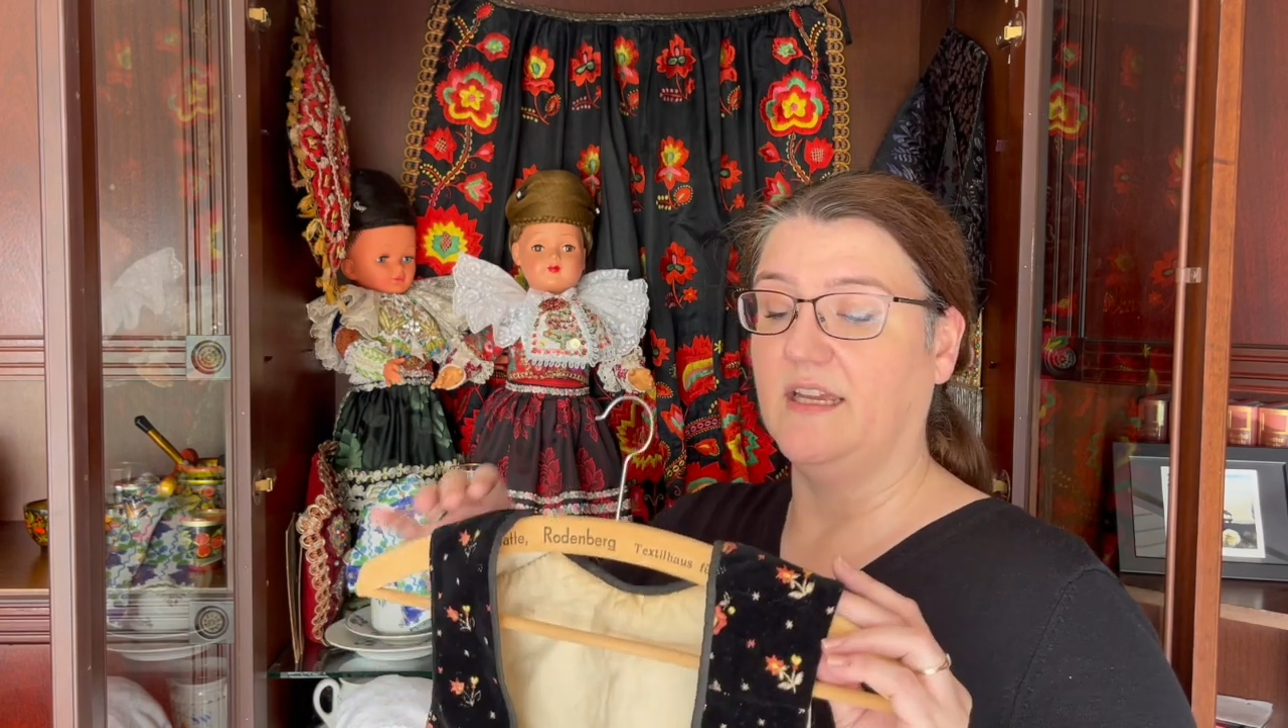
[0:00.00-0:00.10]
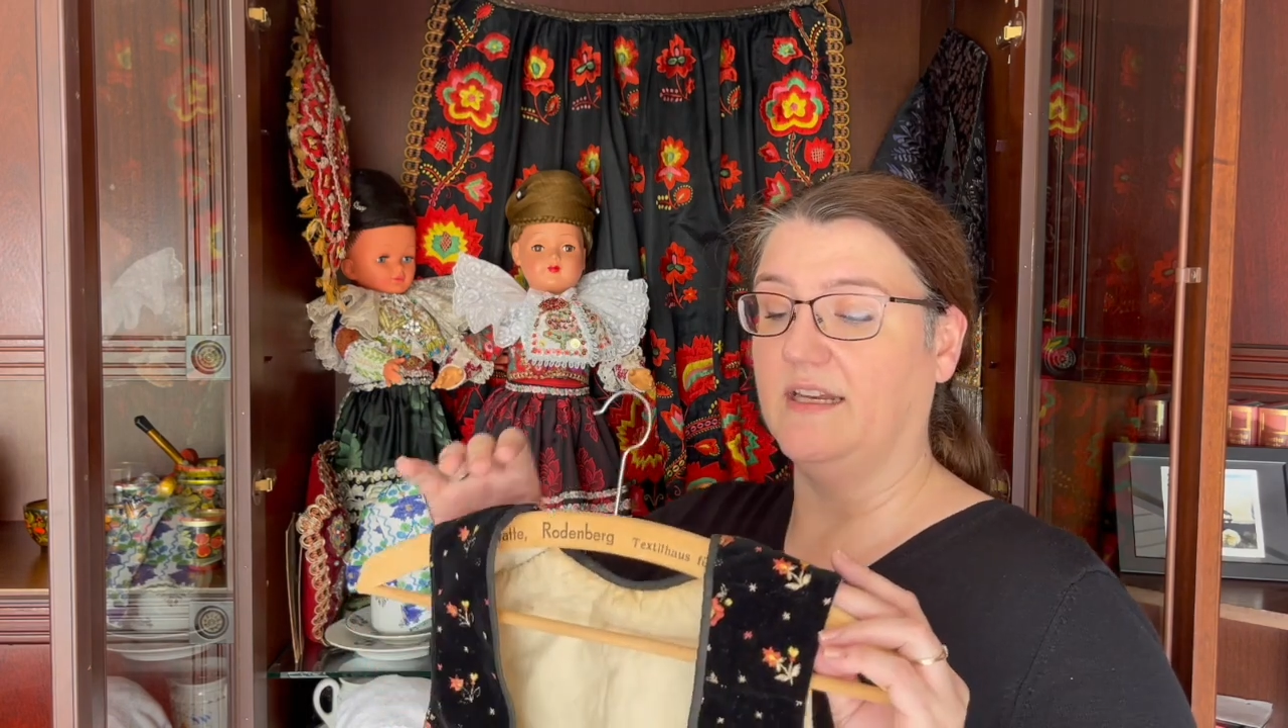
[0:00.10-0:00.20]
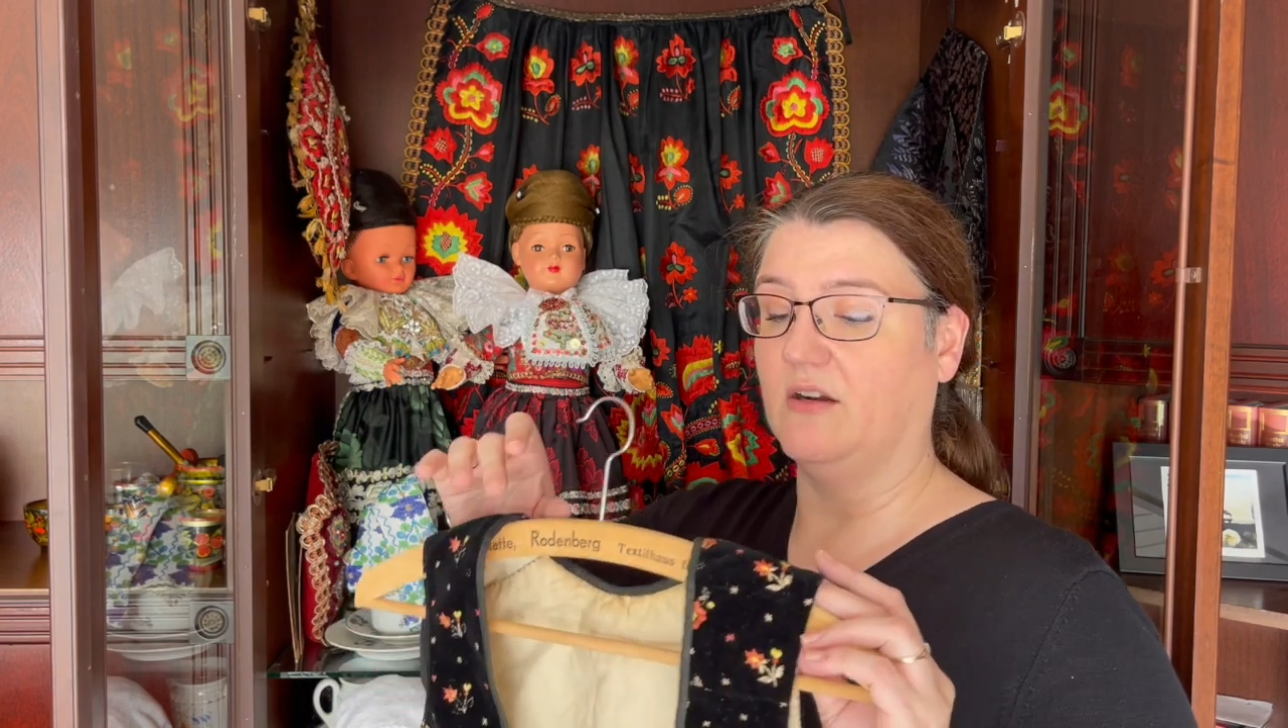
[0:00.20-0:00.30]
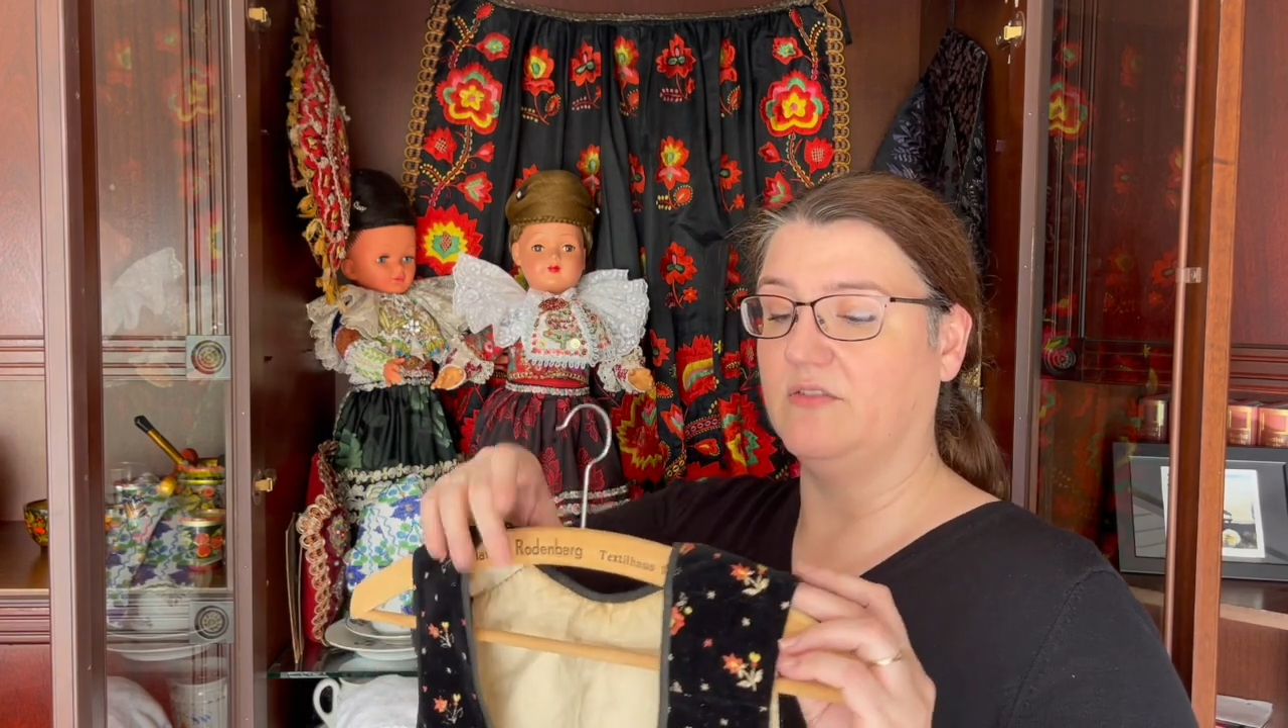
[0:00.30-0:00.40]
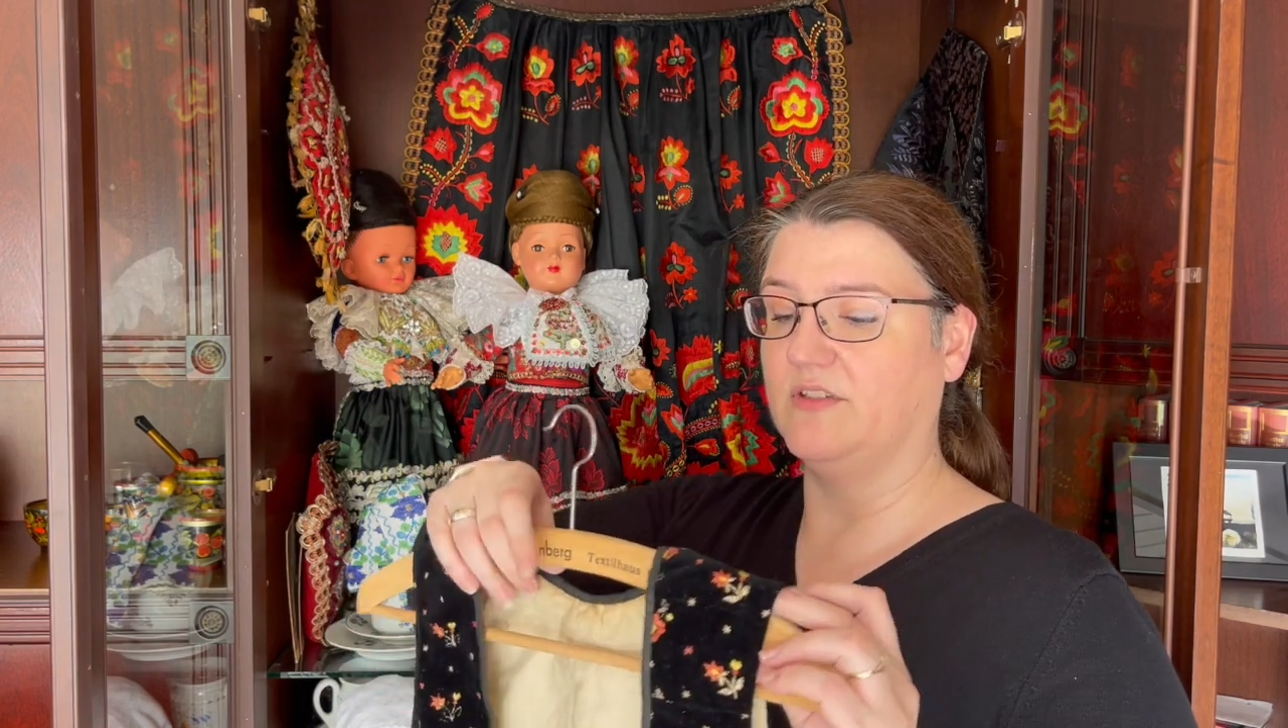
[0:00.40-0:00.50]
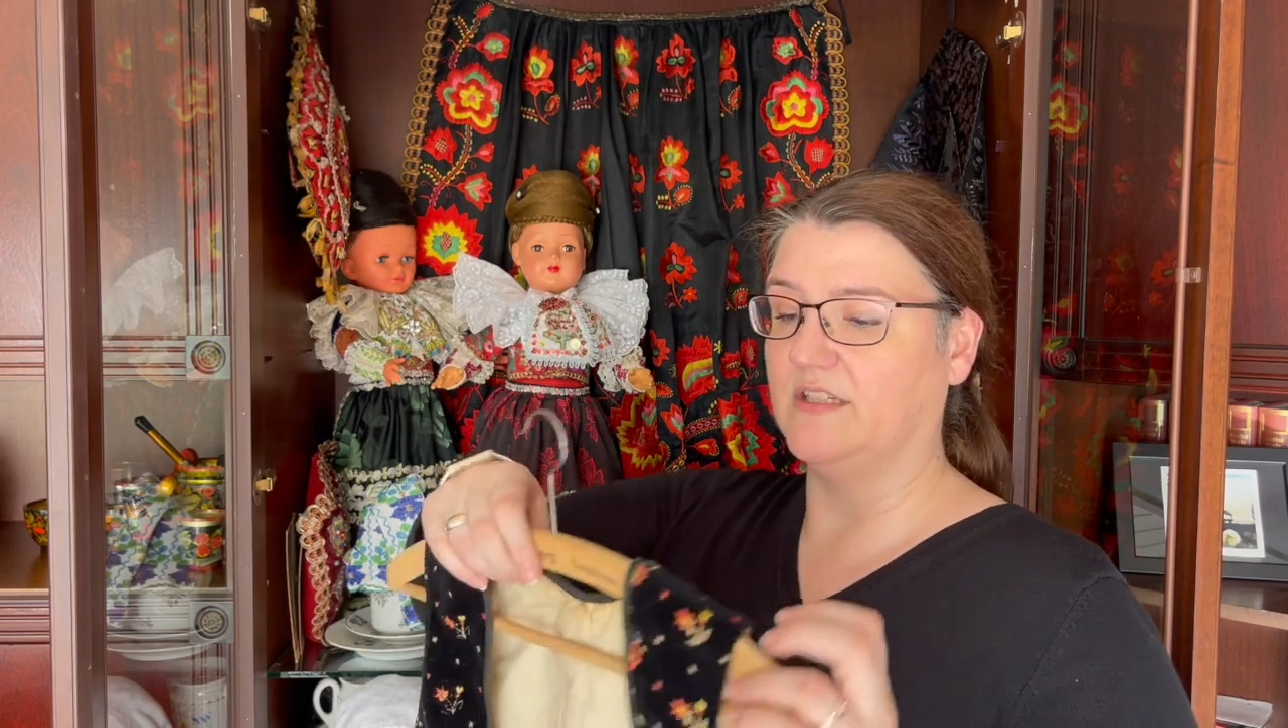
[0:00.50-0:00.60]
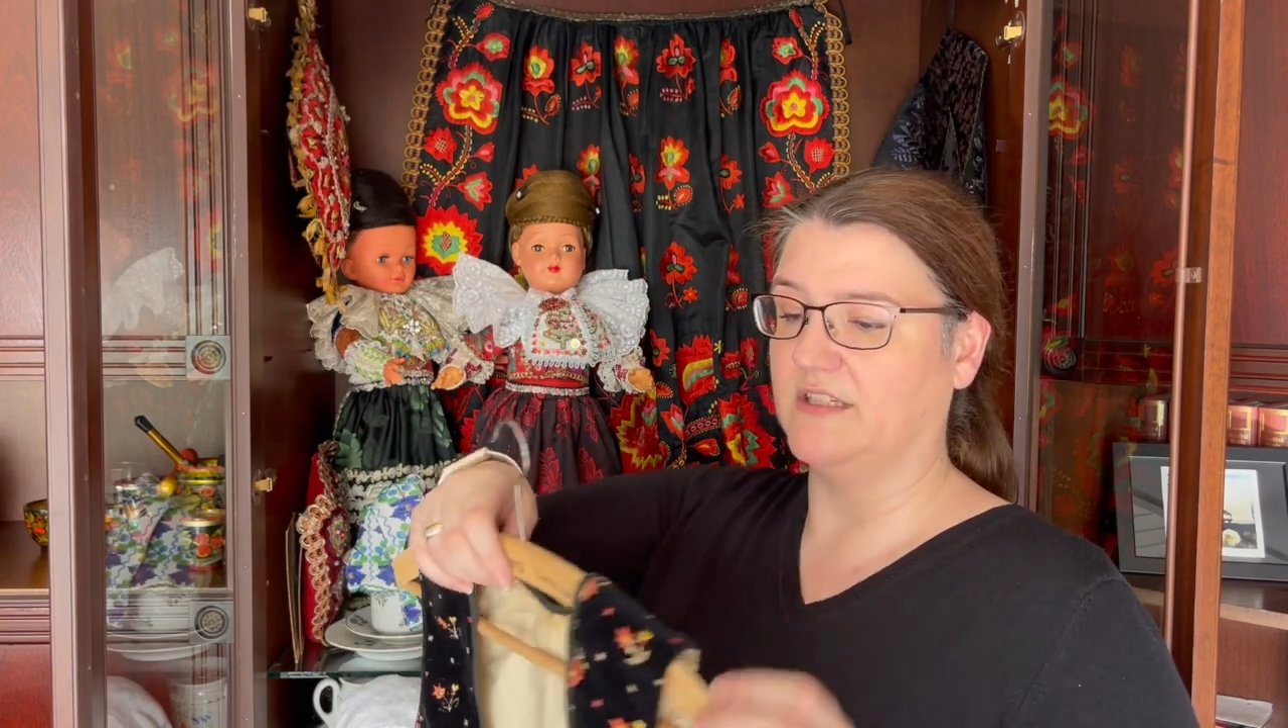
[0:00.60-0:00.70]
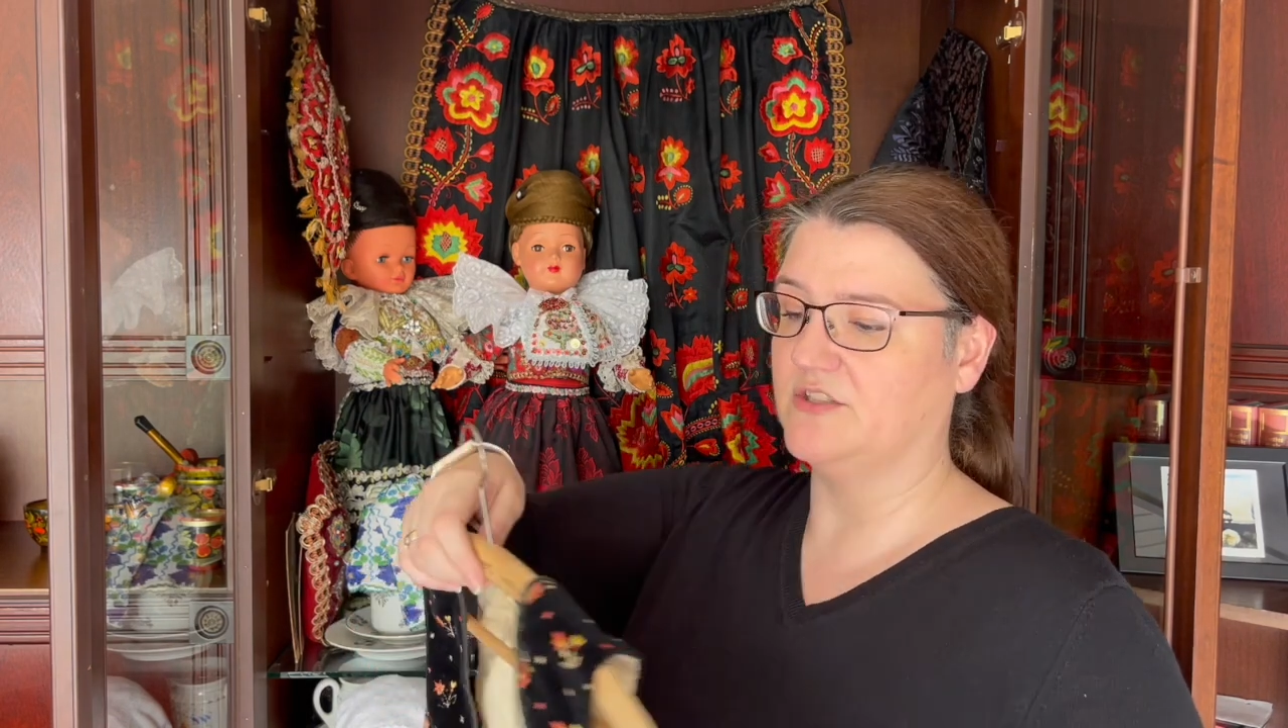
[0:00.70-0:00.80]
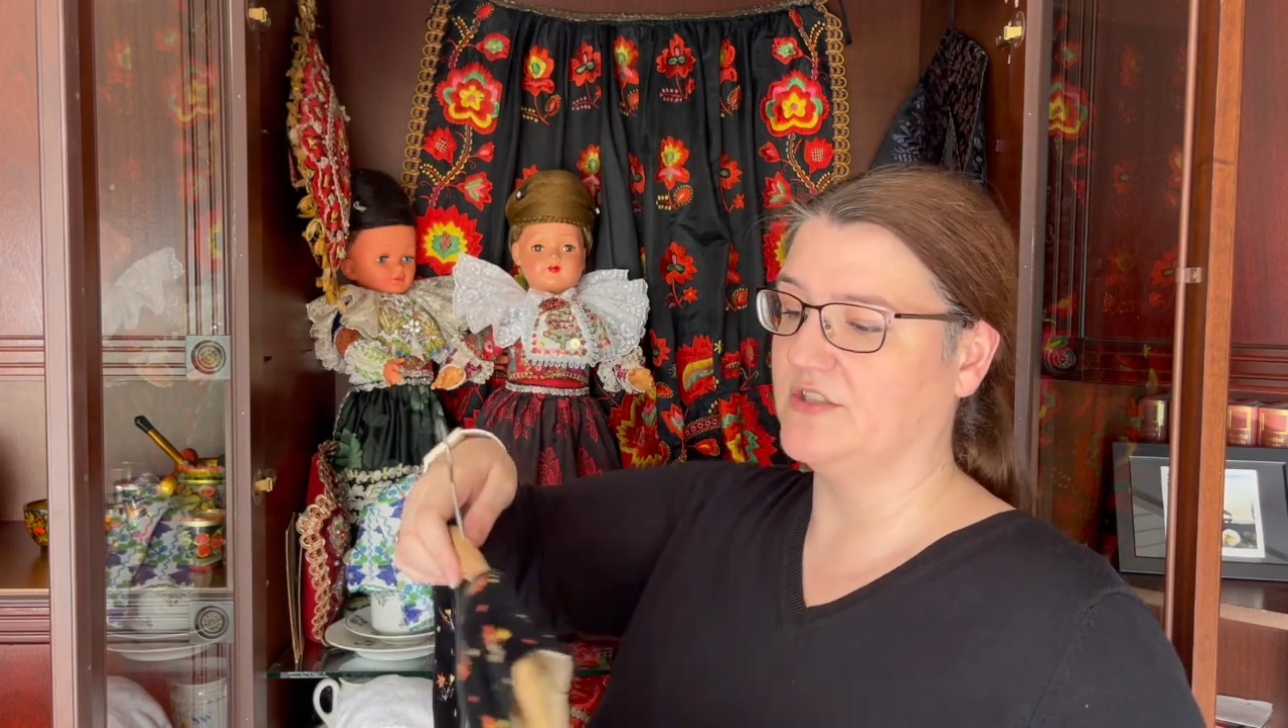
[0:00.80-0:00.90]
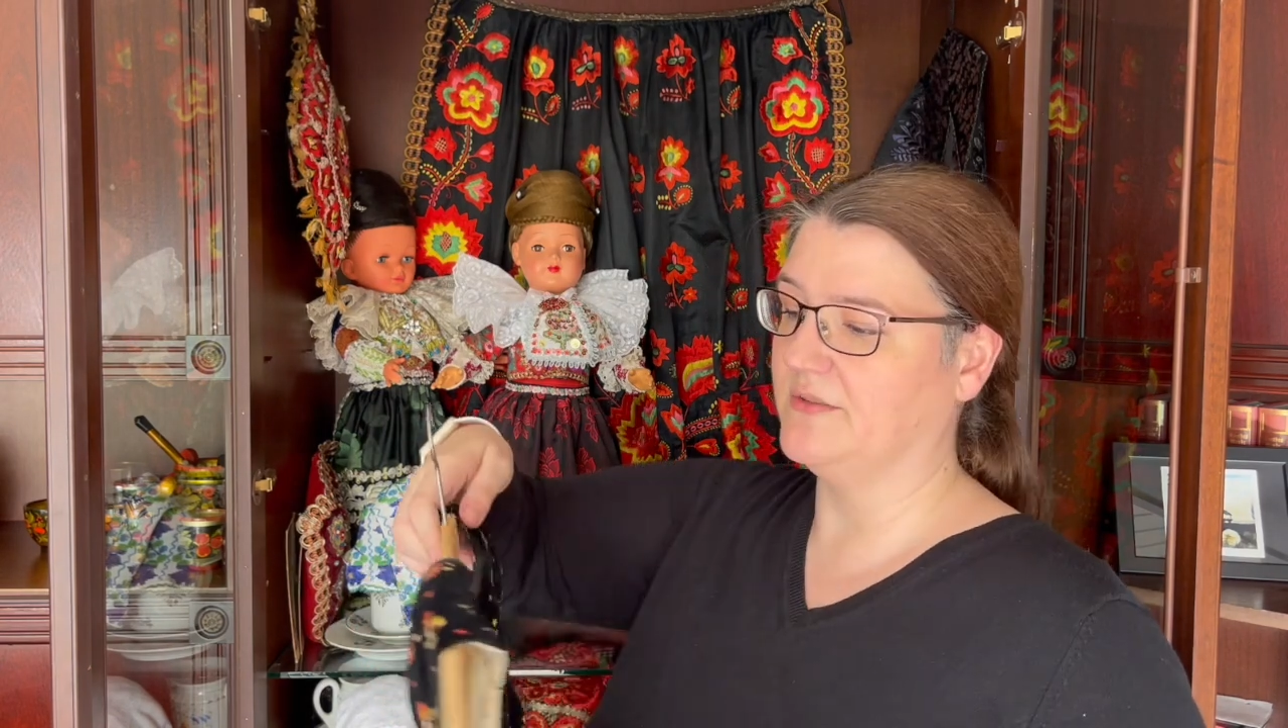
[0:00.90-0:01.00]
our
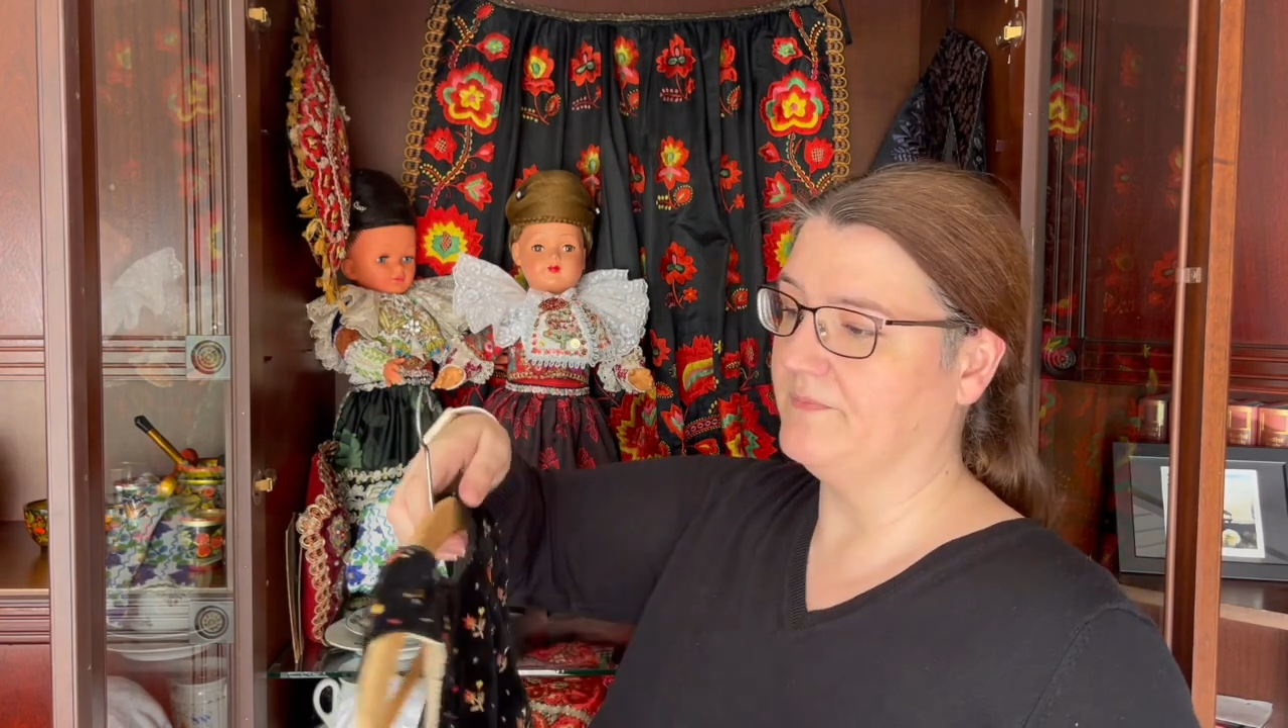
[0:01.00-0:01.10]
village.